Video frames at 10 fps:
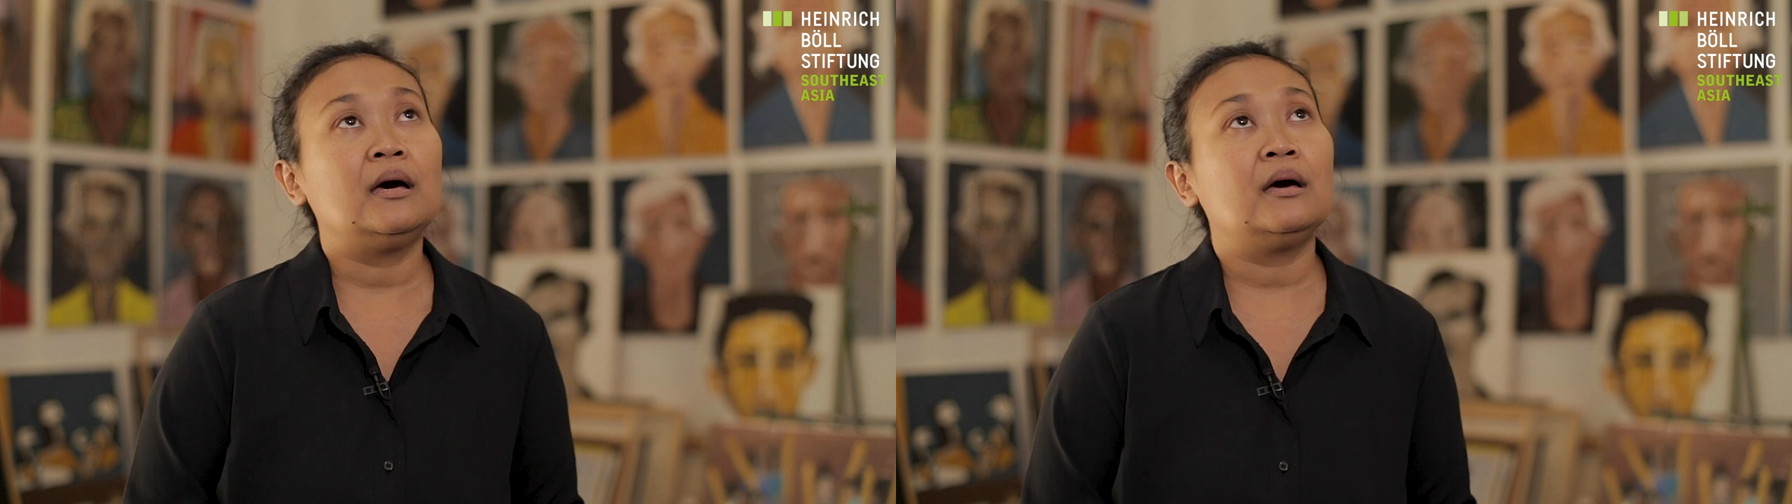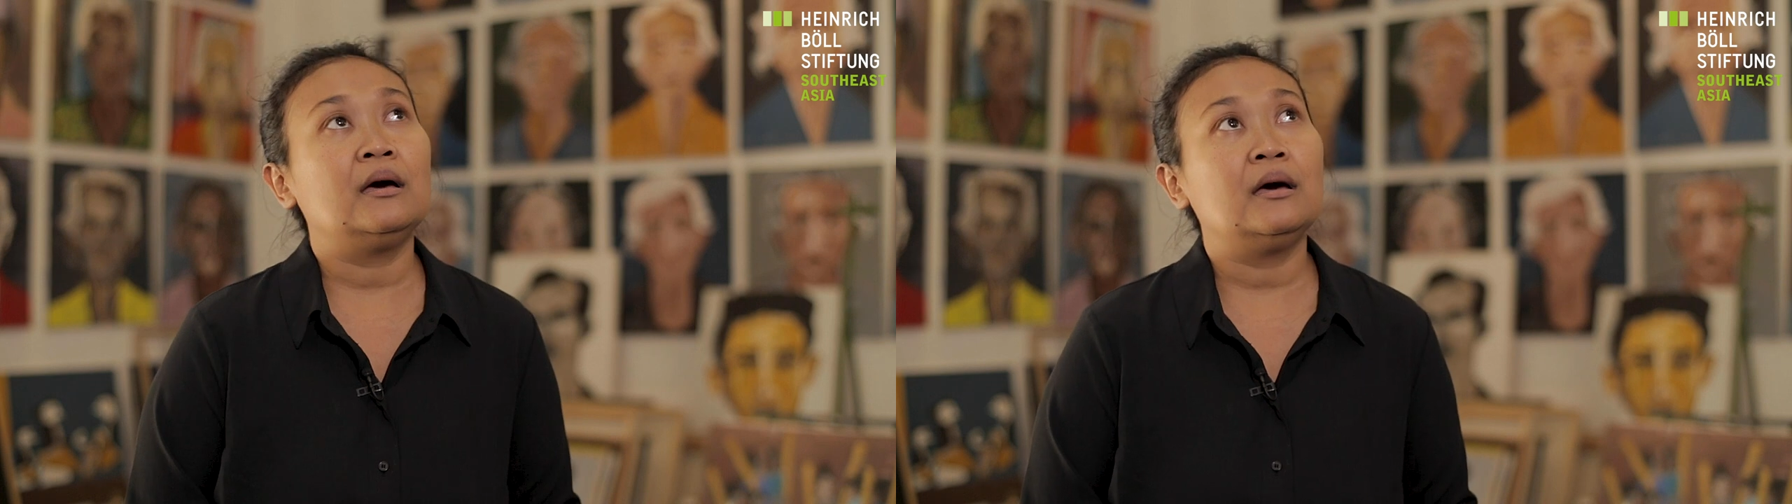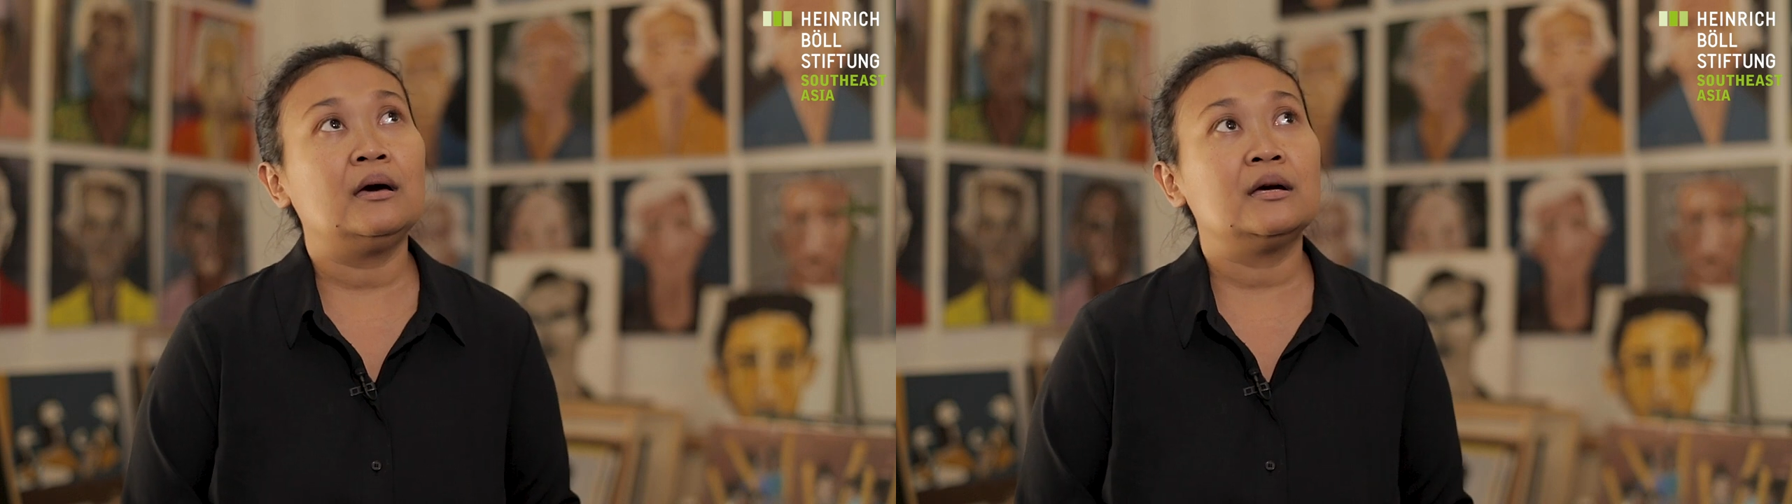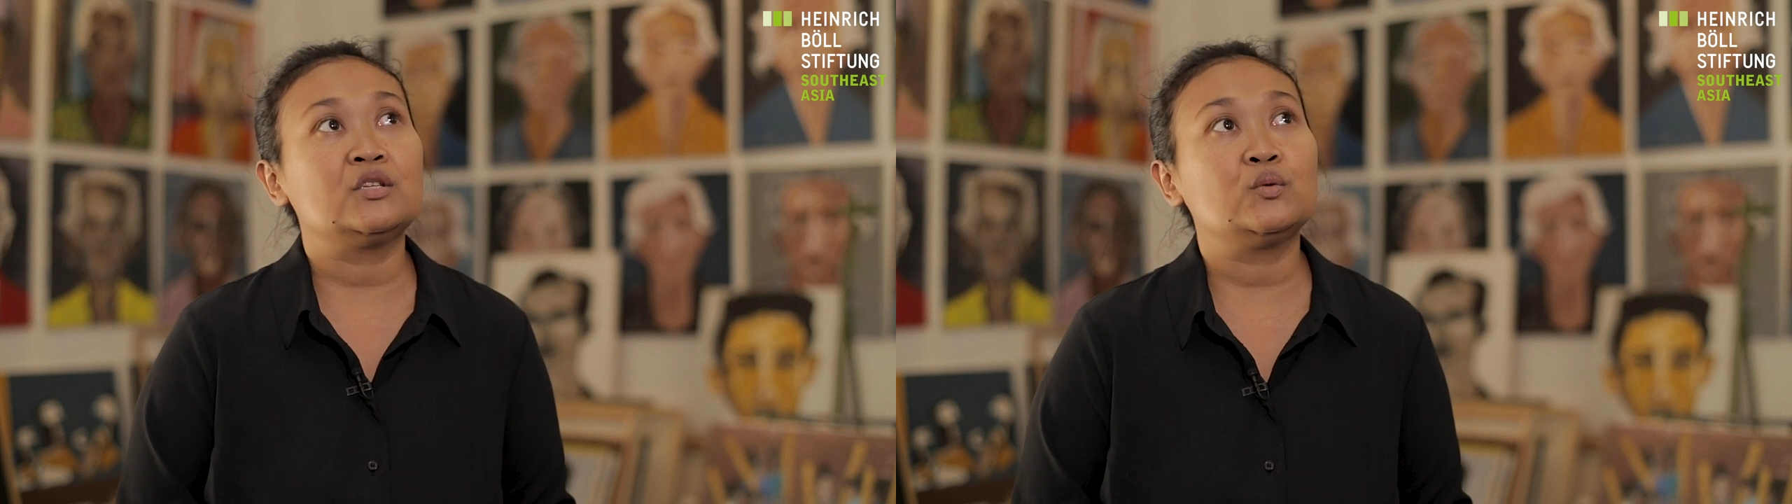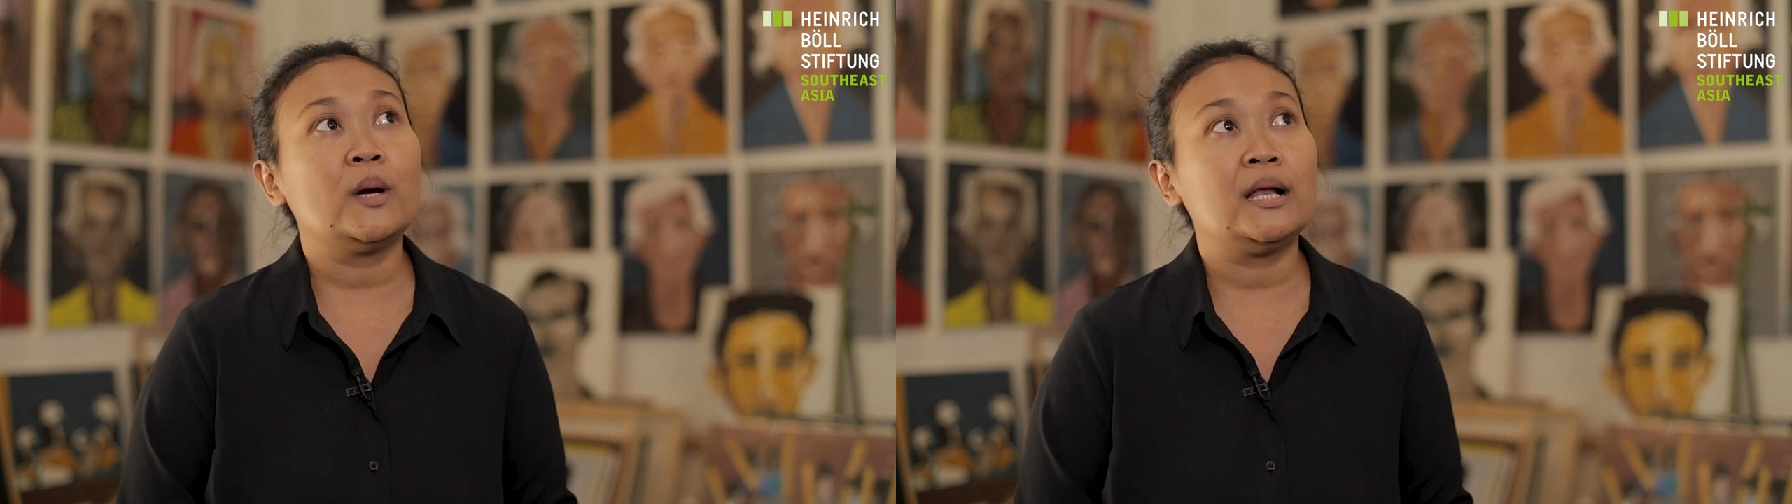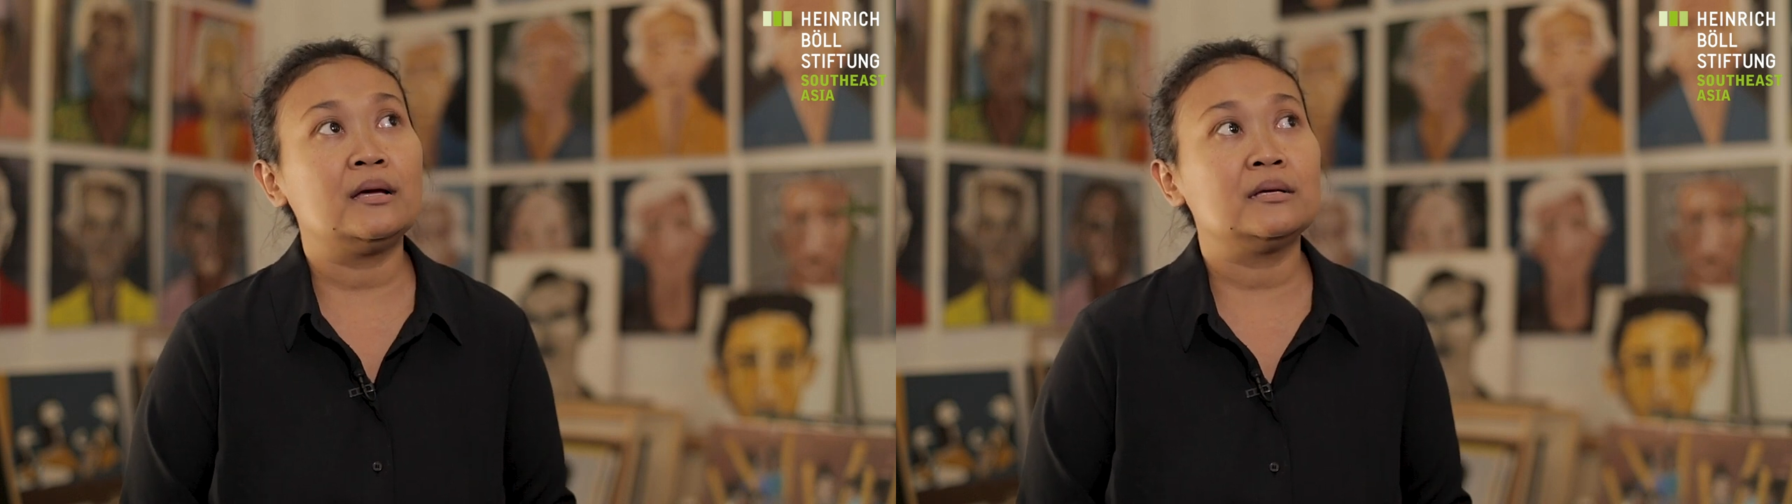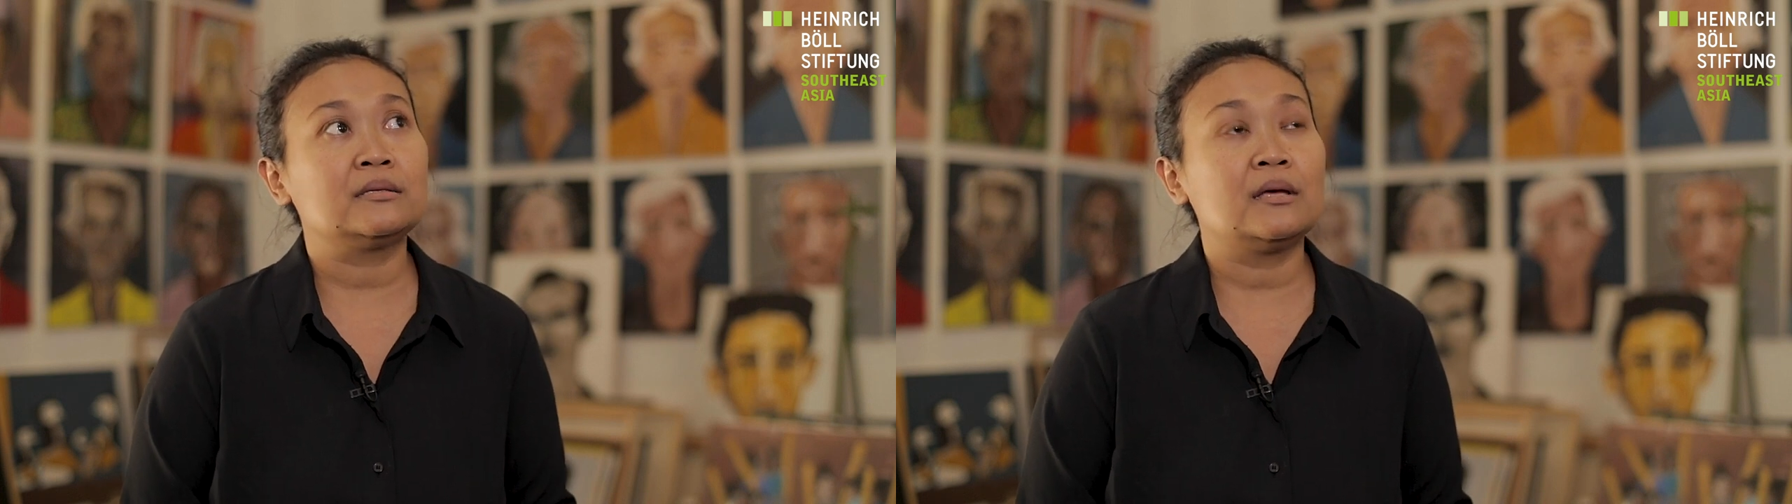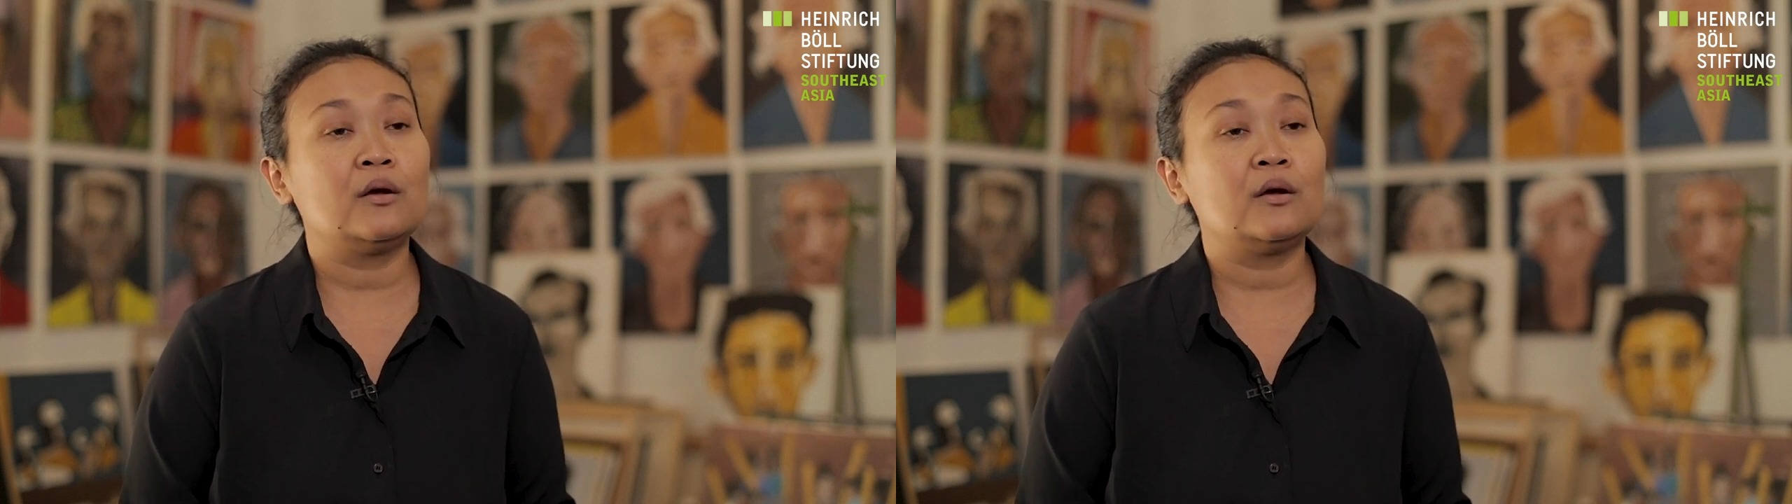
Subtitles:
as well as